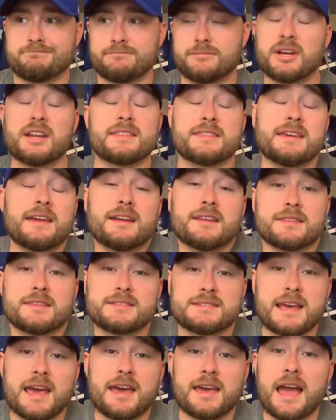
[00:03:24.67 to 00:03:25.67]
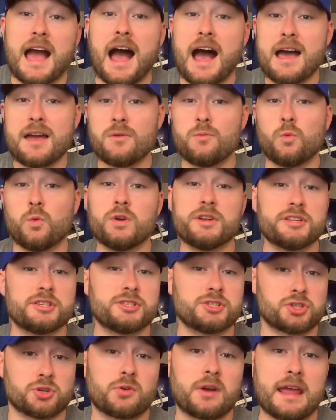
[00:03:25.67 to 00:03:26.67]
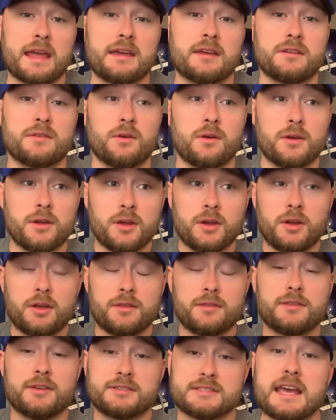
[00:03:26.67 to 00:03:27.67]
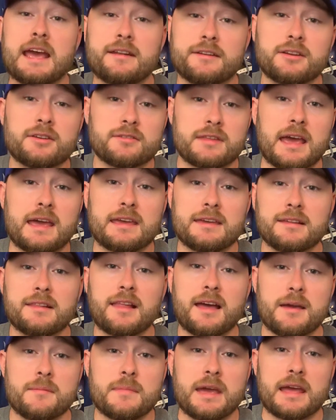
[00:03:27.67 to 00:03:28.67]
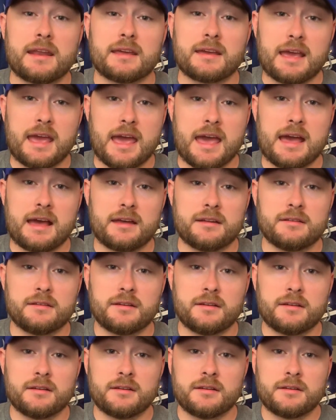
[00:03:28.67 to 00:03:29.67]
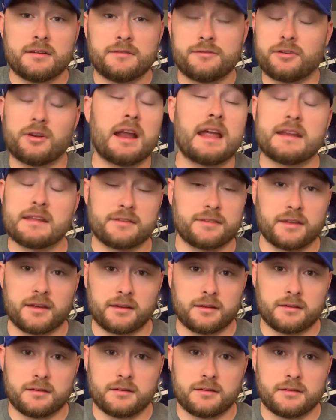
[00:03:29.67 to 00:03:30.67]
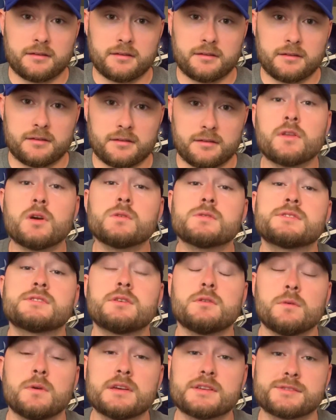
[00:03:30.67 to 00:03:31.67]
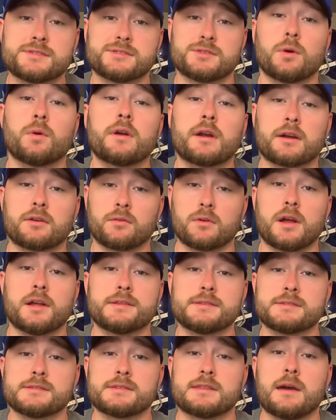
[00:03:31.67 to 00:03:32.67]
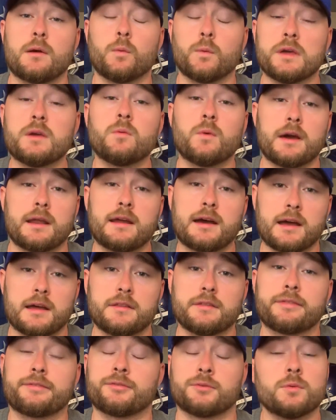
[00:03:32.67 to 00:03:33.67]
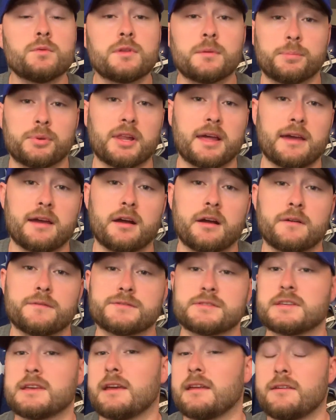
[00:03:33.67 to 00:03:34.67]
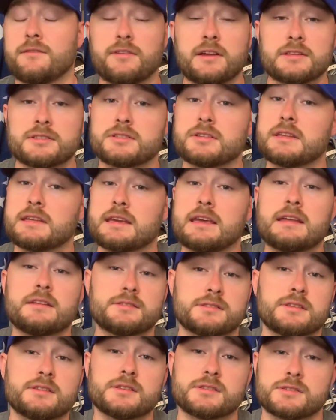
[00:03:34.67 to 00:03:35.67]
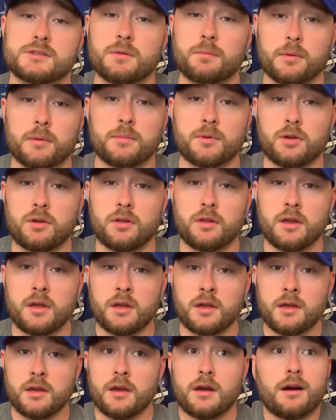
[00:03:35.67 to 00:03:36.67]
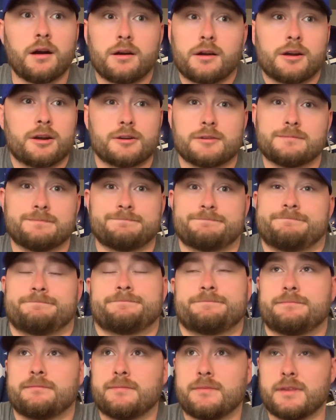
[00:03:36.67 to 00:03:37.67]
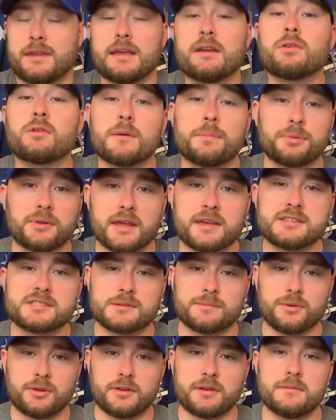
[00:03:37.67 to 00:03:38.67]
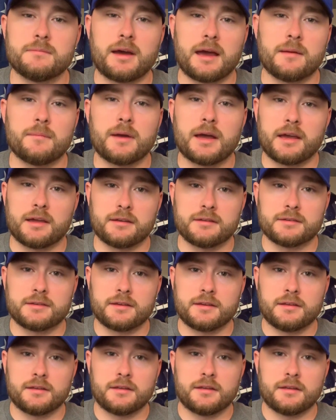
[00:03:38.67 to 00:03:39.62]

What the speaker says: But at the end of the day, I wouldn't trade the tenure that Eli Manning had for anything. Those 2 historic runs that we went on through the playoffs and eventually into the Super Bowl are irreplaceable in my mind.